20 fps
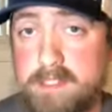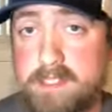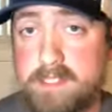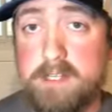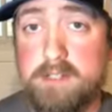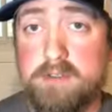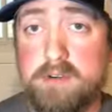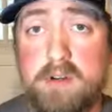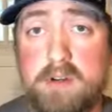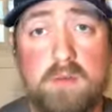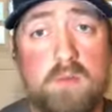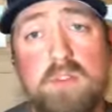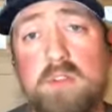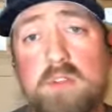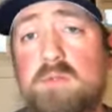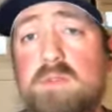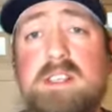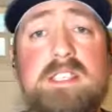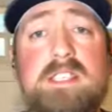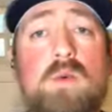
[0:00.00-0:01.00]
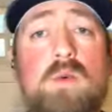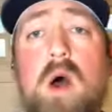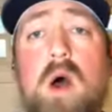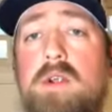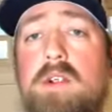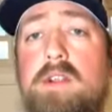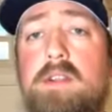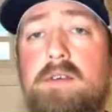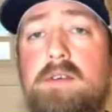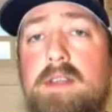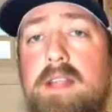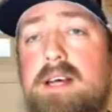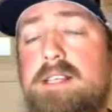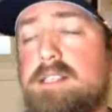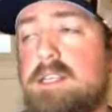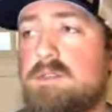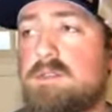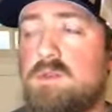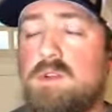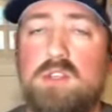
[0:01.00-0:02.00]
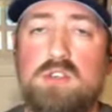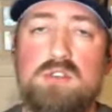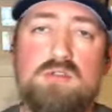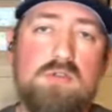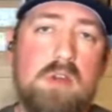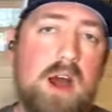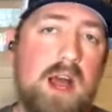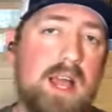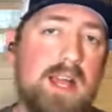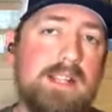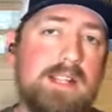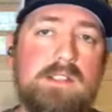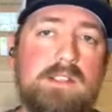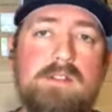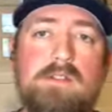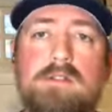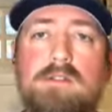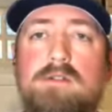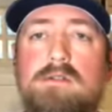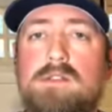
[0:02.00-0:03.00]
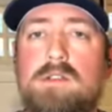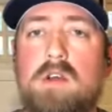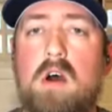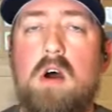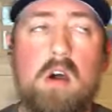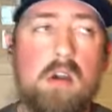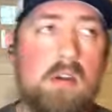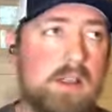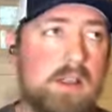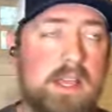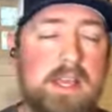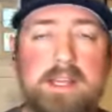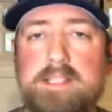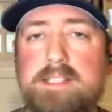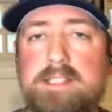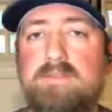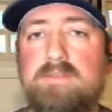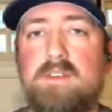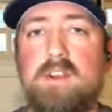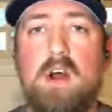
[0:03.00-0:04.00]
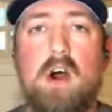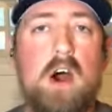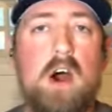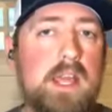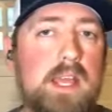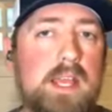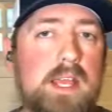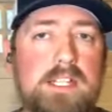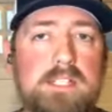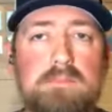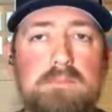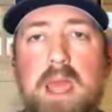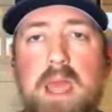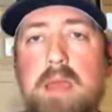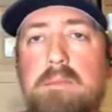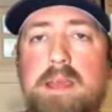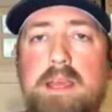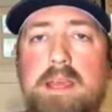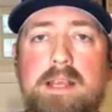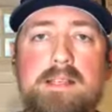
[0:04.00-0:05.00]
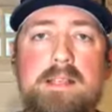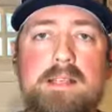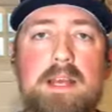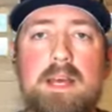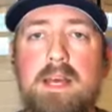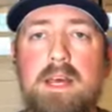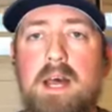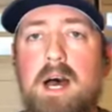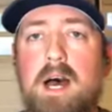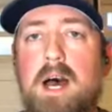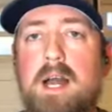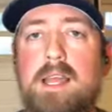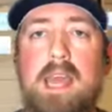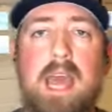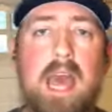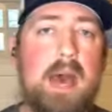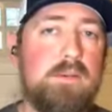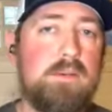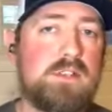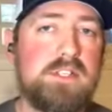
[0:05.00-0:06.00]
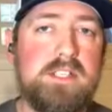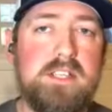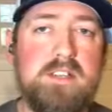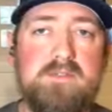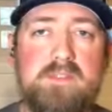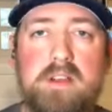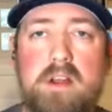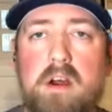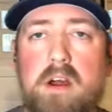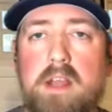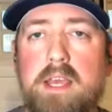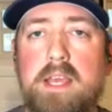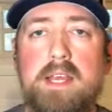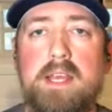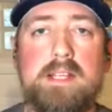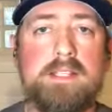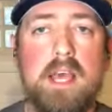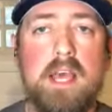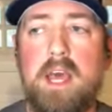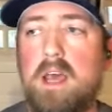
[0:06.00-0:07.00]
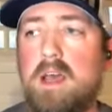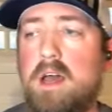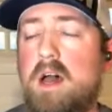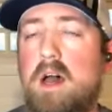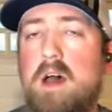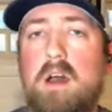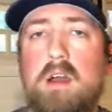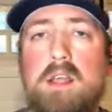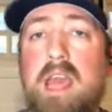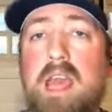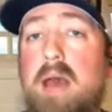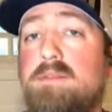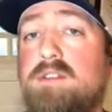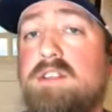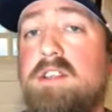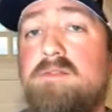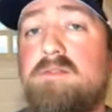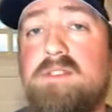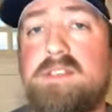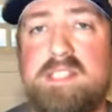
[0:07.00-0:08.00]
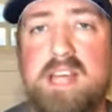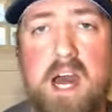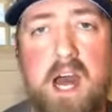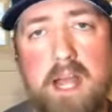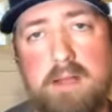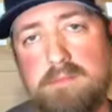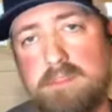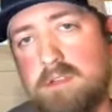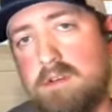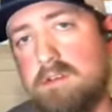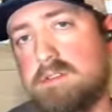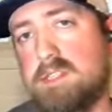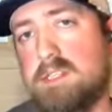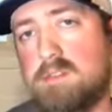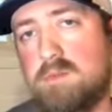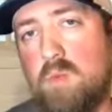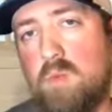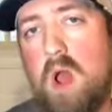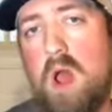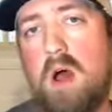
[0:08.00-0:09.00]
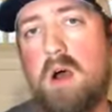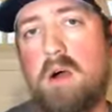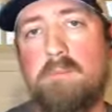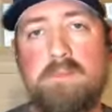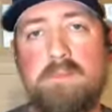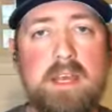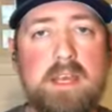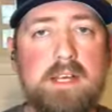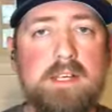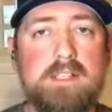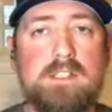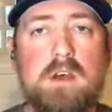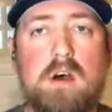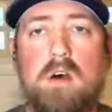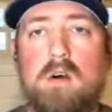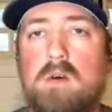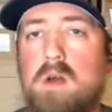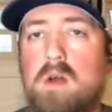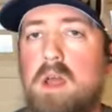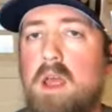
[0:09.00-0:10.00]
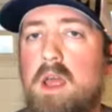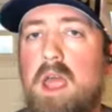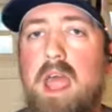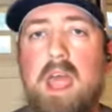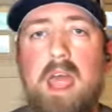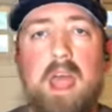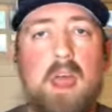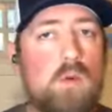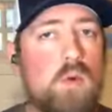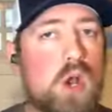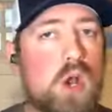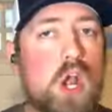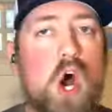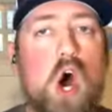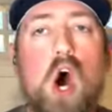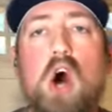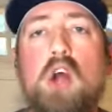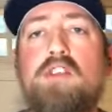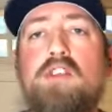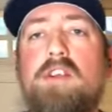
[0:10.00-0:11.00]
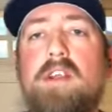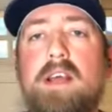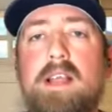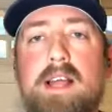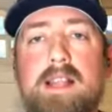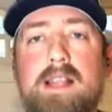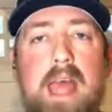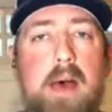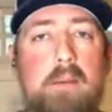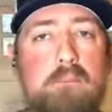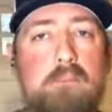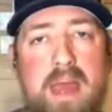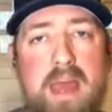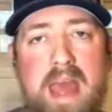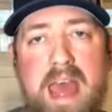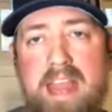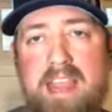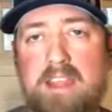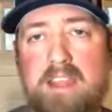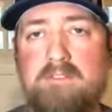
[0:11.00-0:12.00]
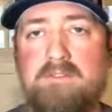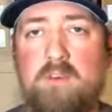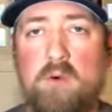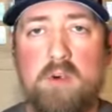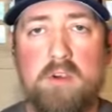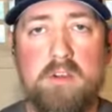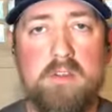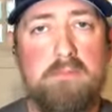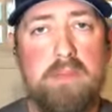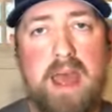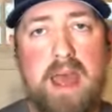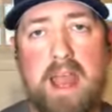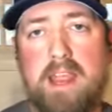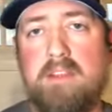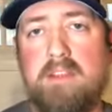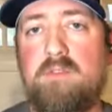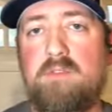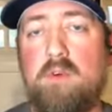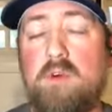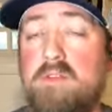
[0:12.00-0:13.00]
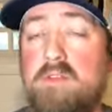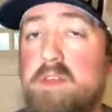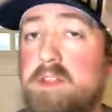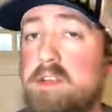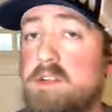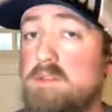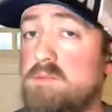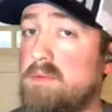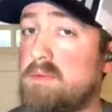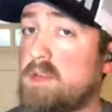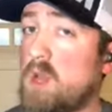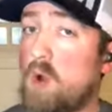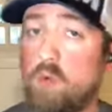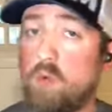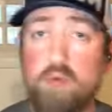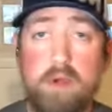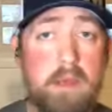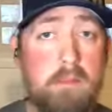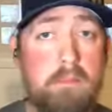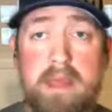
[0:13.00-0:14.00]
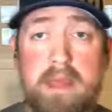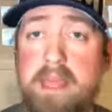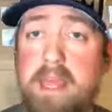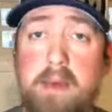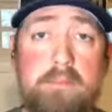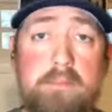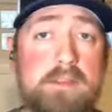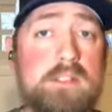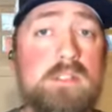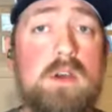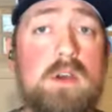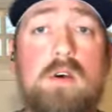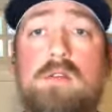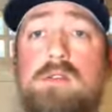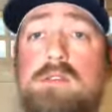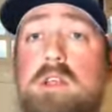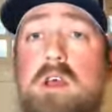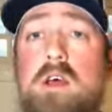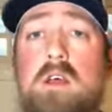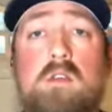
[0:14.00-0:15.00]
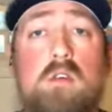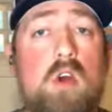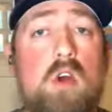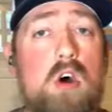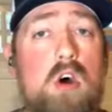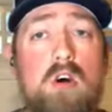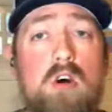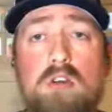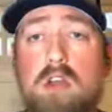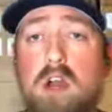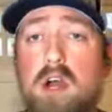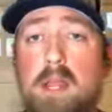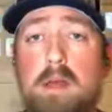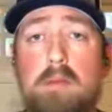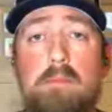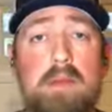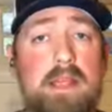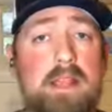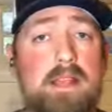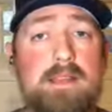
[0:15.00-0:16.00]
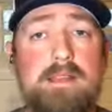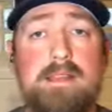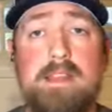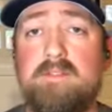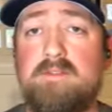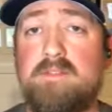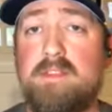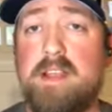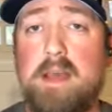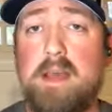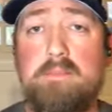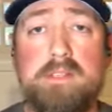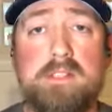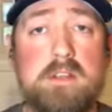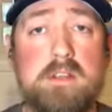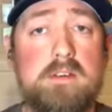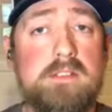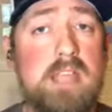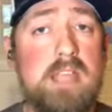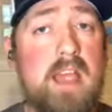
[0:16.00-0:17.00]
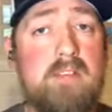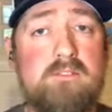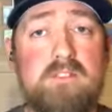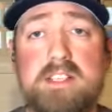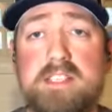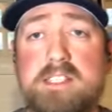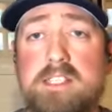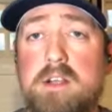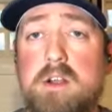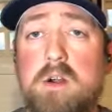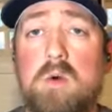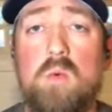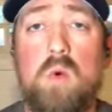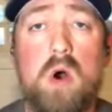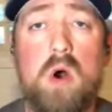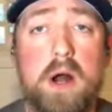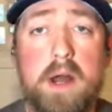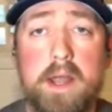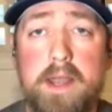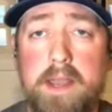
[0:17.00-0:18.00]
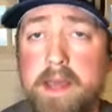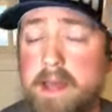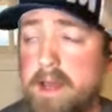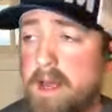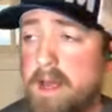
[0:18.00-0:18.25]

Central. The reason why we're doing that is because we're trying to target different audience, maybe capture different audience, capture different time zones as well. So, and we're going to alternate like that back and forth, back and forth. There'll be no repeat episodes. They're all going to be different episodes, every single one.